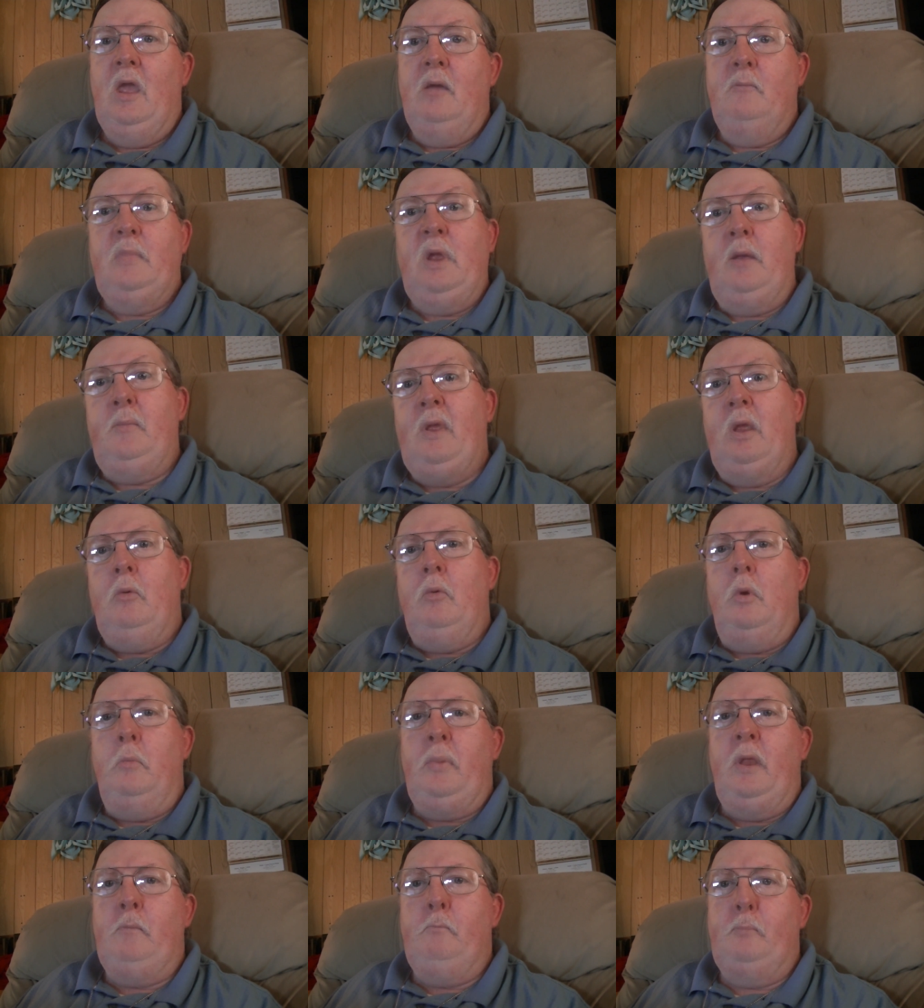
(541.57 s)
Maybe it would
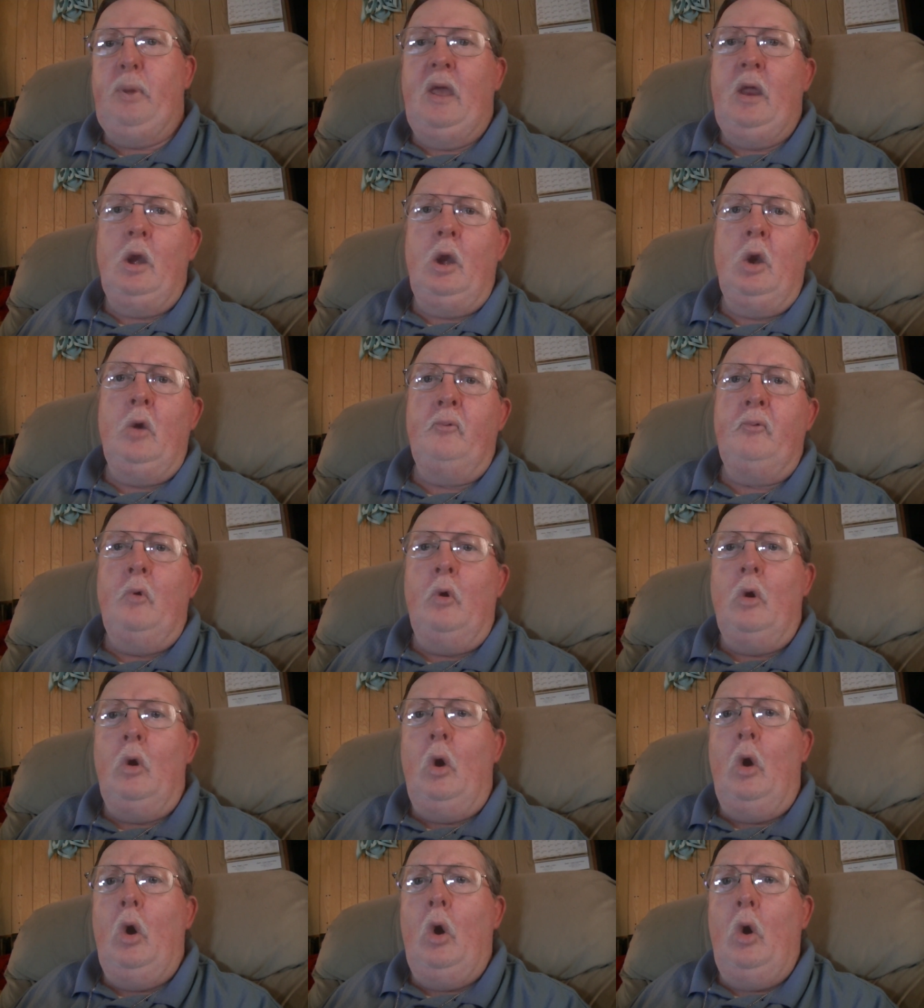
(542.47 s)
have been better
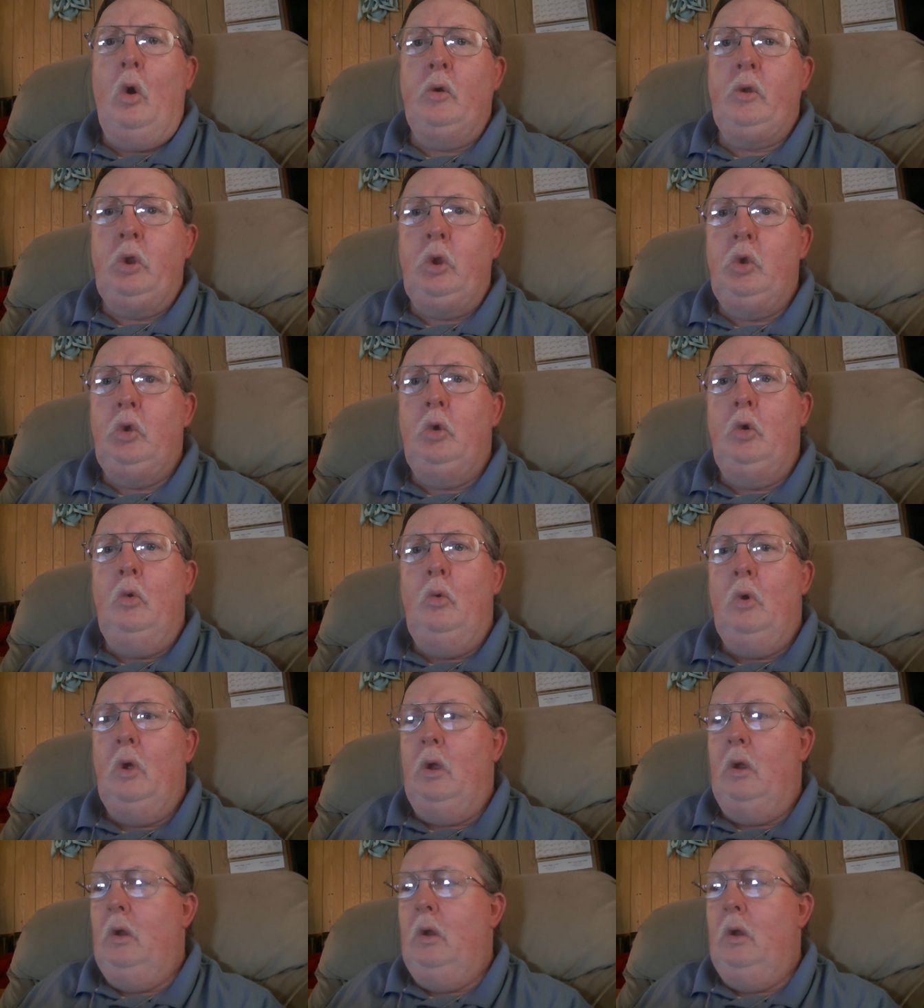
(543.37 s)
for all you